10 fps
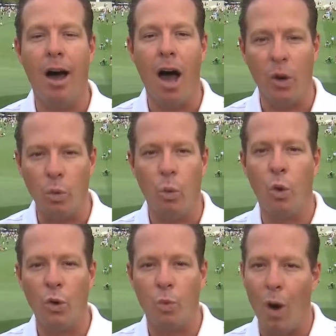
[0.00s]
on
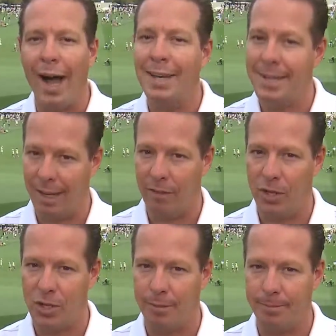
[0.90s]
worldwide
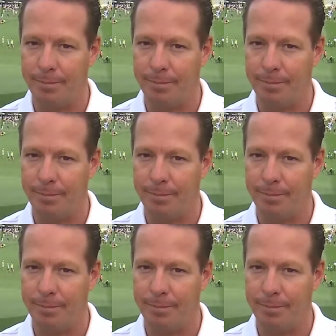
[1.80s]
television.